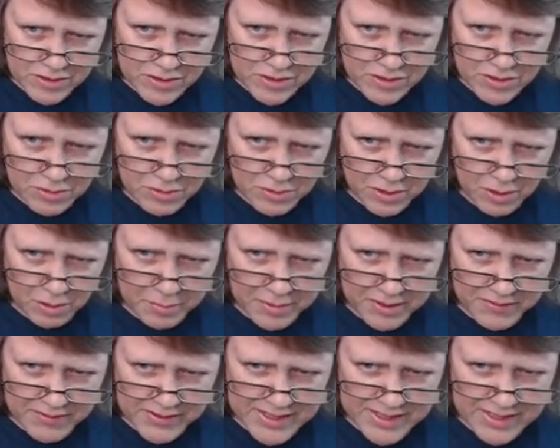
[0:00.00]
do a little
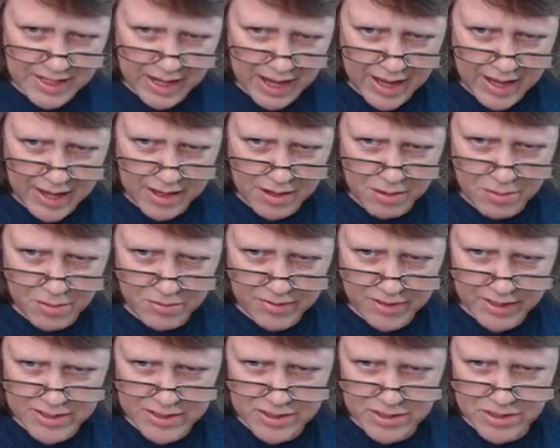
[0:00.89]
bit of a sky
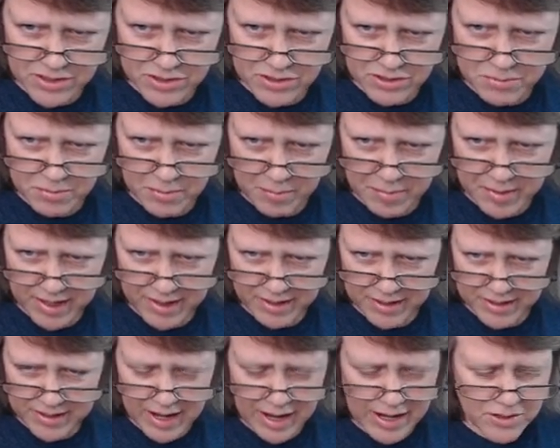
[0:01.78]
reflections. There's my
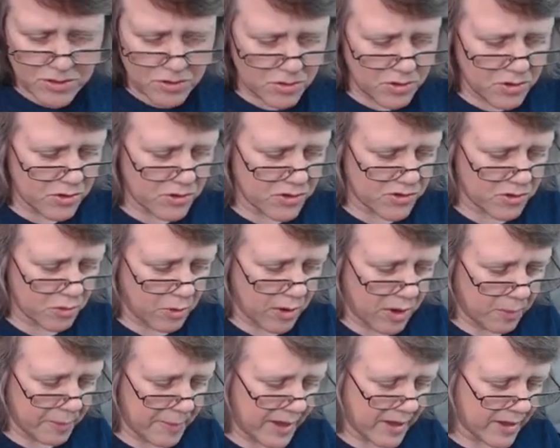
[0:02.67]
palette. I do use a
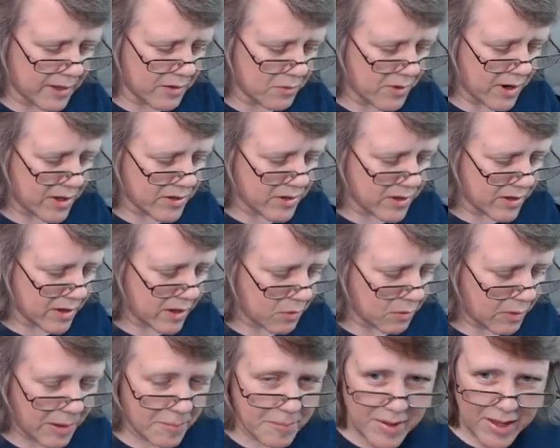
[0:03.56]
well palette rather than
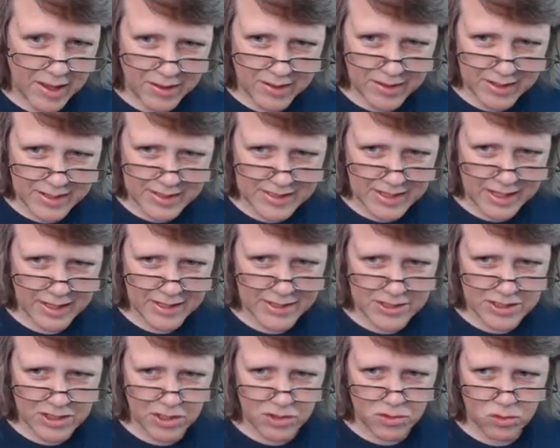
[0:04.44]
a wet palette because I
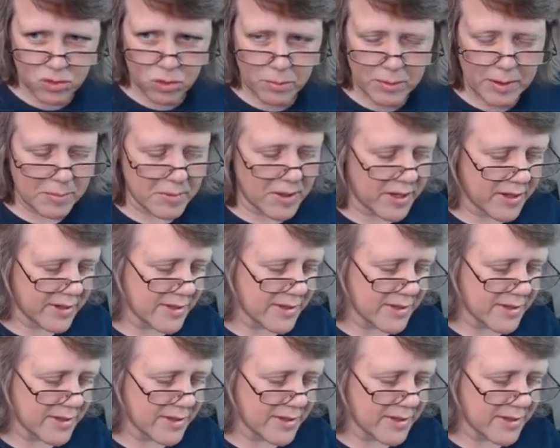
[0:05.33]
like to control my paint